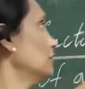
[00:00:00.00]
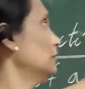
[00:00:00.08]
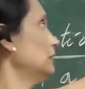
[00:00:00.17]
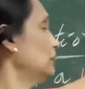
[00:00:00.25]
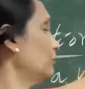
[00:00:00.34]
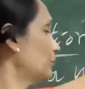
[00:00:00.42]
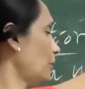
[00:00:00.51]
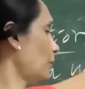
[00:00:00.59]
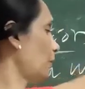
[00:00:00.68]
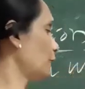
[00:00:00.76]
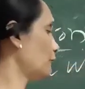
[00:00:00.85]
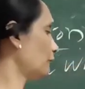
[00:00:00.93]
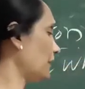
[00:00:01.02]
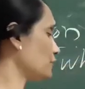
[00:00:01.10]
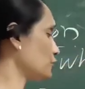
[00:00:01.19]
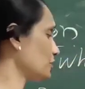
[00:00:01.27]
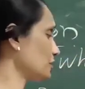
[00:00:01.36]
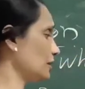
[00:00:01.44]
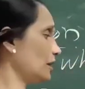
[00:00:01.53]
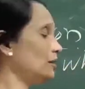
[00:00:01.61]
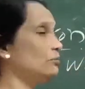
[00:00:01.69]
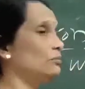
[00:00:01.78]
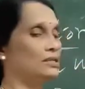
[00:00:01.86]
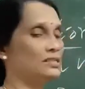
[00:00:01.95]
improper fraction and
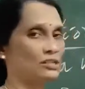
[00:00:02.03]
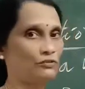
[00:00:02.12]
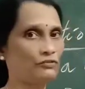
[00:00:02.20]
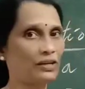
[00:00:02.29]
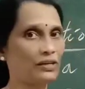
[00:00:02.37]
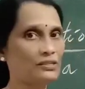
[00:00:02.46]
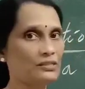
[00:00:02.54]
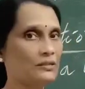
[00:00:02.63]
mixed fraction.